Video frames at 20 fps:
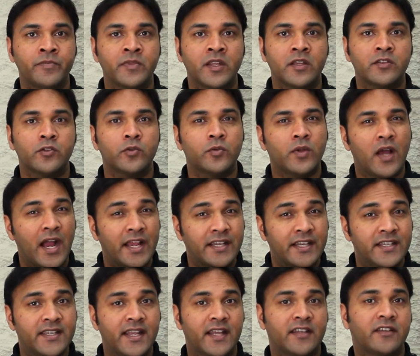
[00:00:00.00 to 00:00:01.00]
So
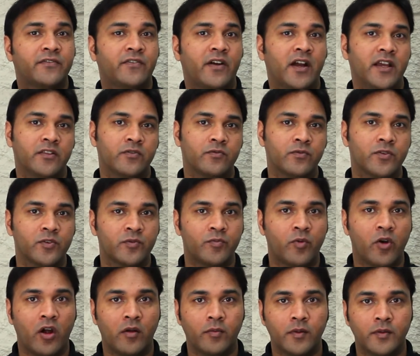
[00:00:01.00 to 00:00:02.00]
identify the root
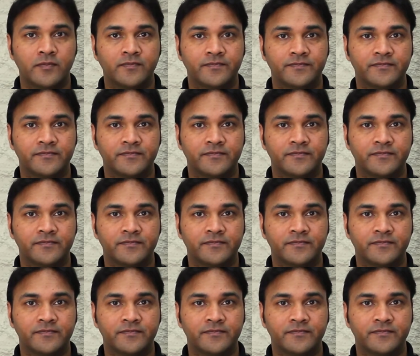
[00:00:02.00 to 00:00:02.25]
problem.